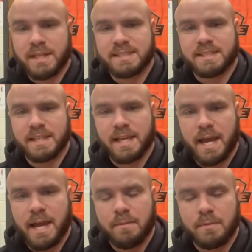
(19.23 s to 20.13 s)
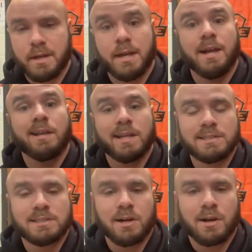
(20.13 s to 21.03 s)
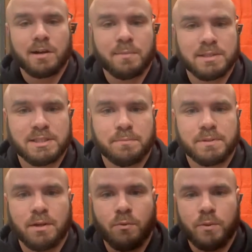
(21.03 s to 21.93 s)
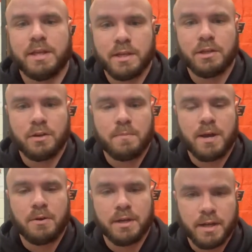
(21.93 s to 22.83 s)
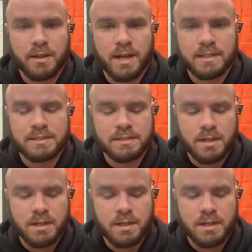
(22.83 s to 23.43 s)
to the game, let's talk about something that we can learn about in class.